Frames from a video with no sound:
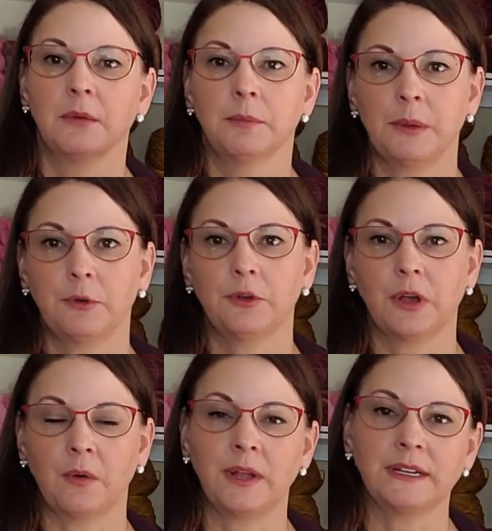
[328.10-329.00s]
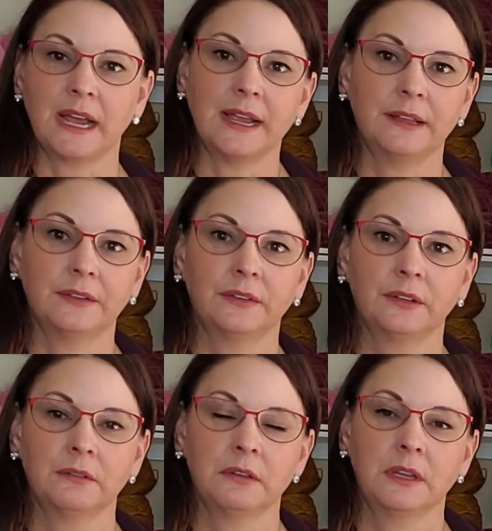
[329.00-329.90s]
People who go on diets
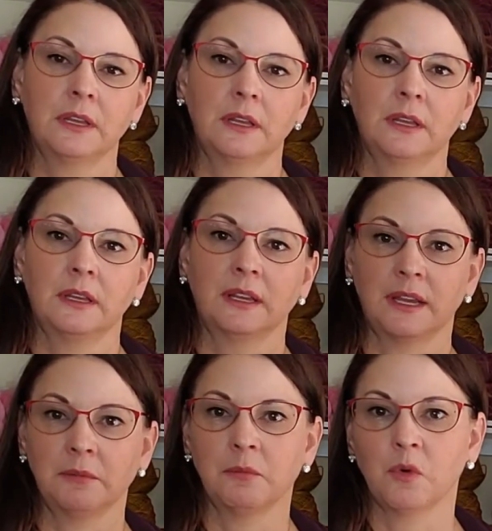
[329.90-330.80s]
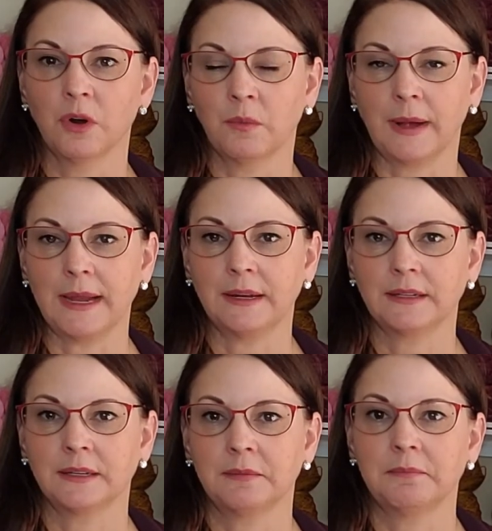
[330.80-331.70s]
gain more
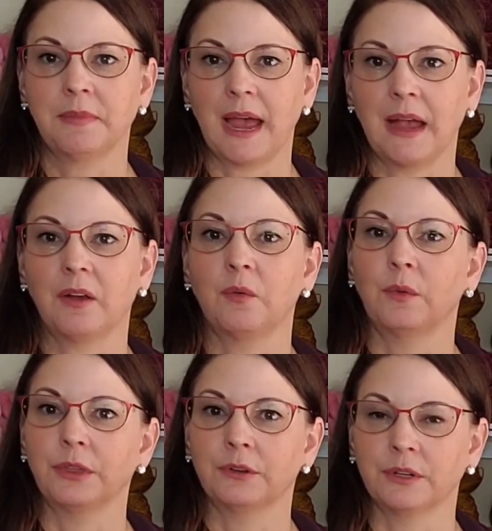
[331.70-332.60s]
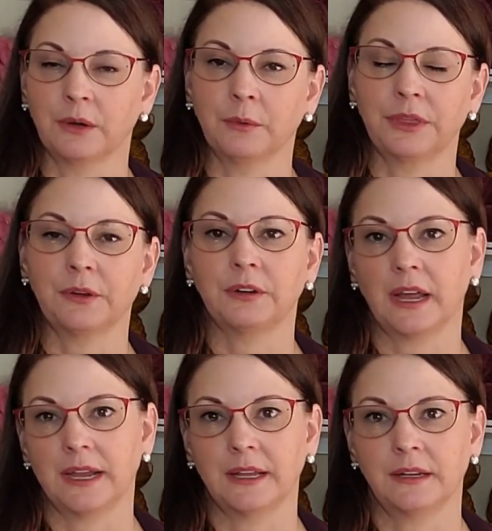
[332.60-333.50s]
weight back when they're done with their
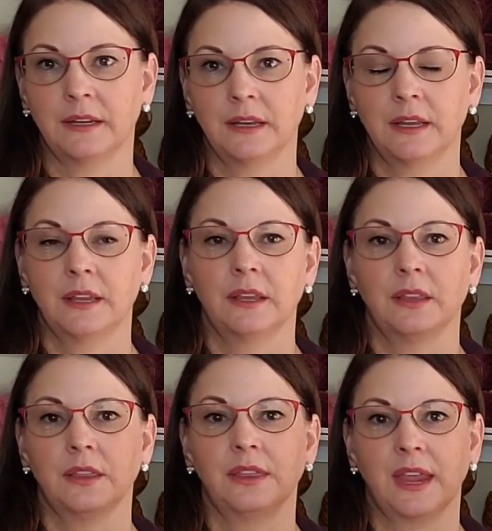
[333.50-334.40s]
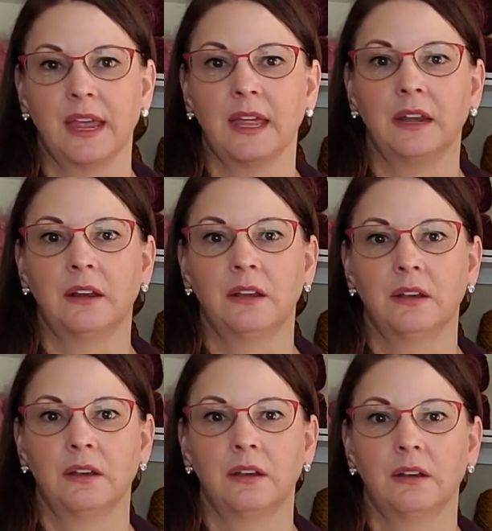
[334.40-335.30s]
diet than
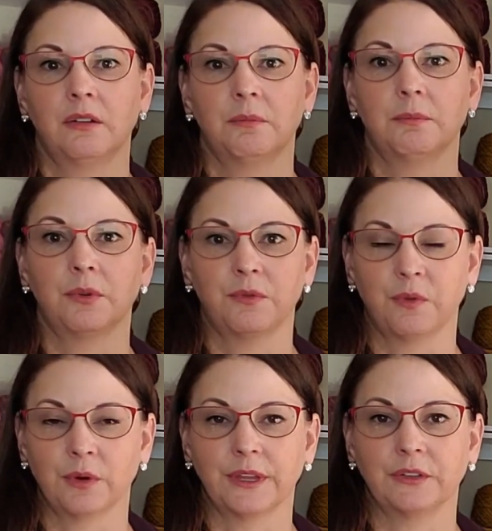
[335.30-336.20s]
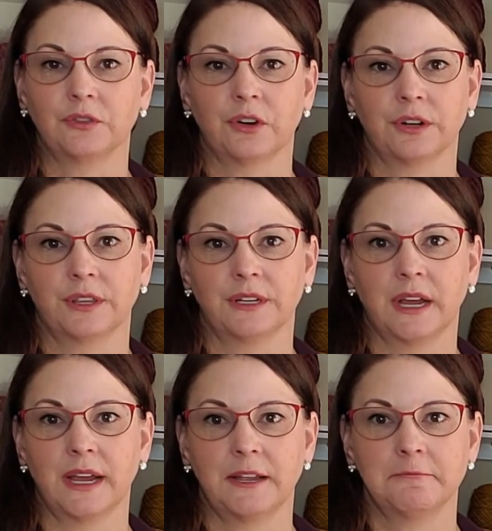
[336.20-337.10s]
before they started the
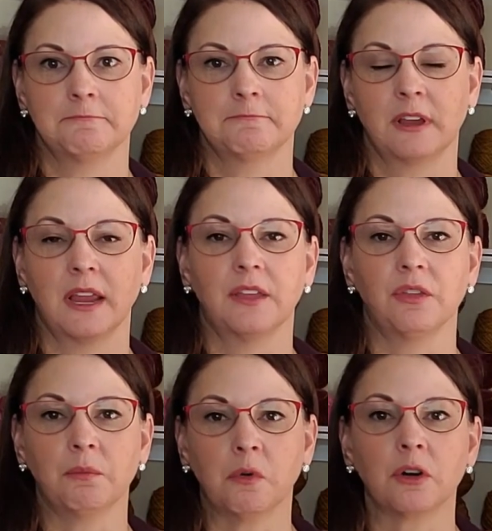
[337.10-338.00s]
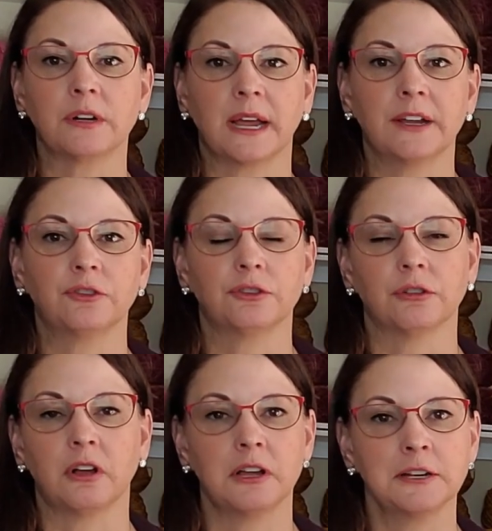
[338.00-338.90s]
diet. And the more diets you're
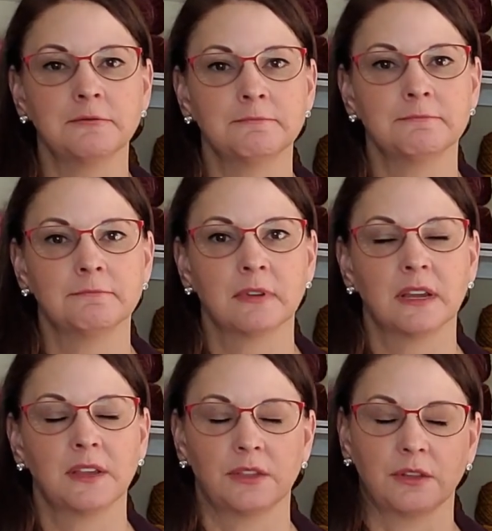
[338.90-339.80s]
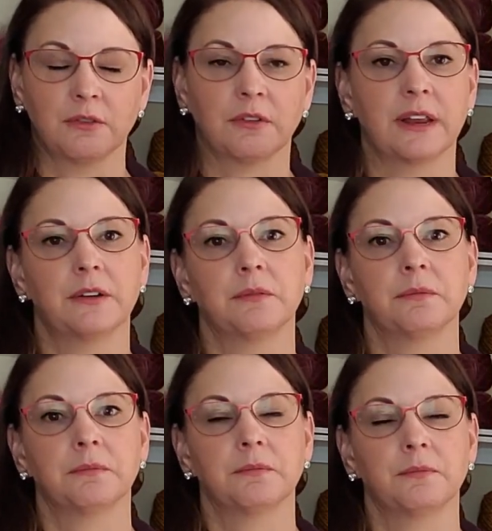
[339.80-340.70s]
on, the greater
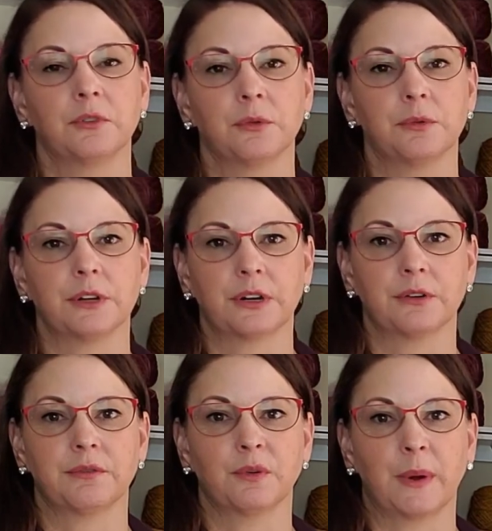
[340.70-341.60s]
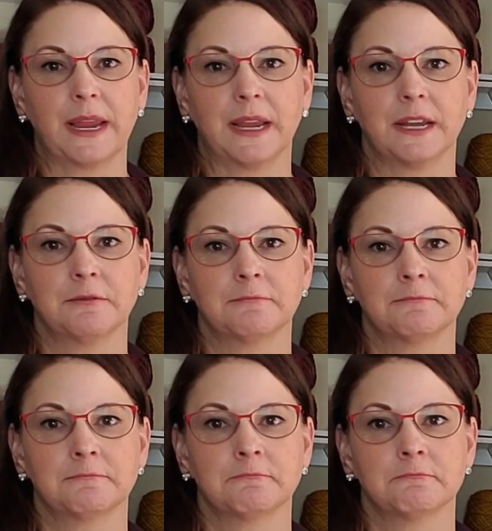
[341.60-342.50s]
your predictor for weight gain.
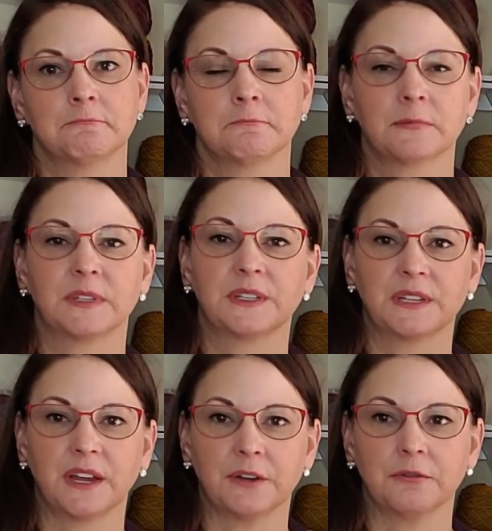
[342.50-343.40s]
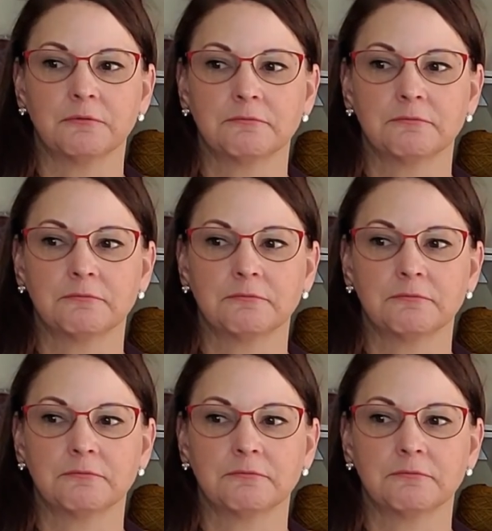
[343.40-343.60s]
So